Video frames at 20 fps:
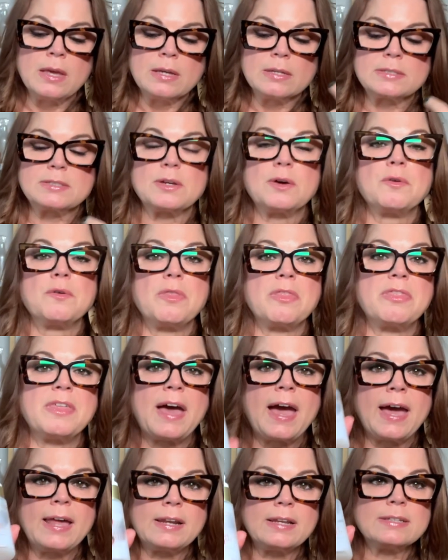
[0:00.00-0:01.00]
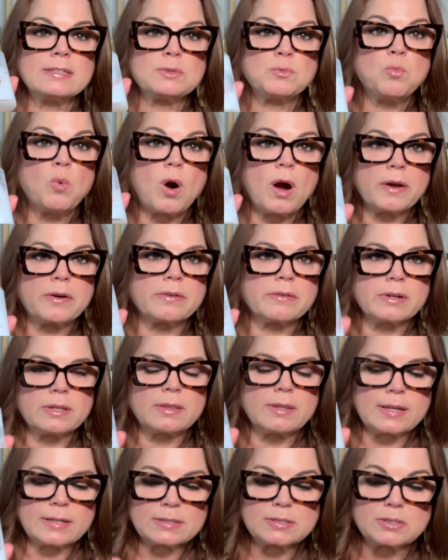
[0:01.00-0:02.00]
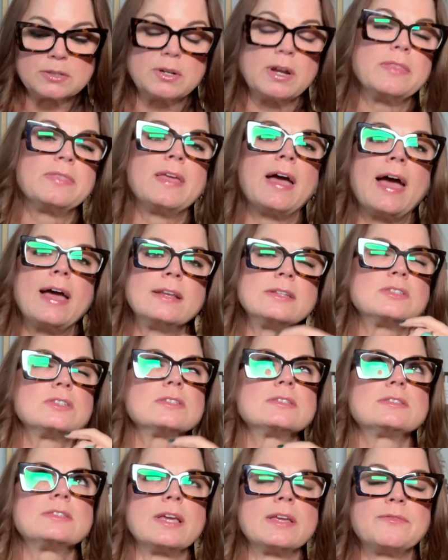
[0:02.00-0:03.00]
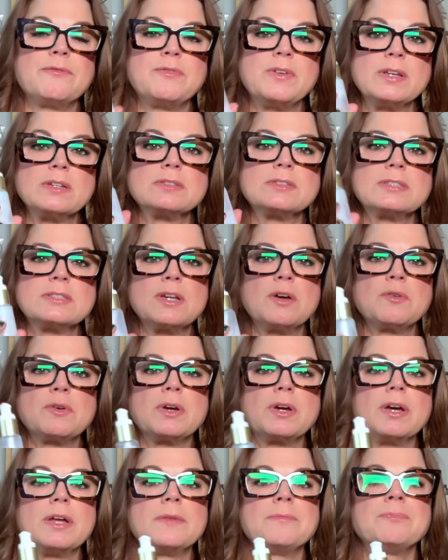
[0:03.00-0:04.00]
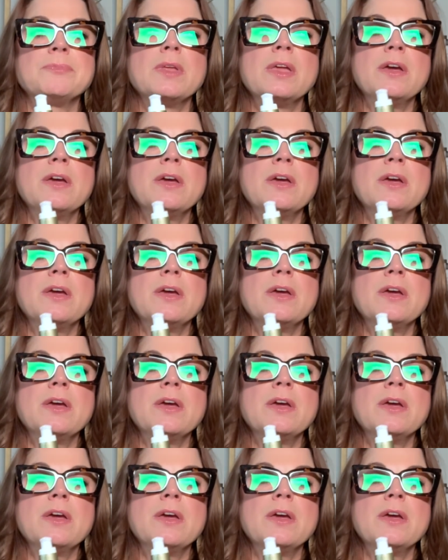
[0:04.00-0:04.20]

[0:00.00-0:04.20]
So that is Water Elixir, and it feels so good.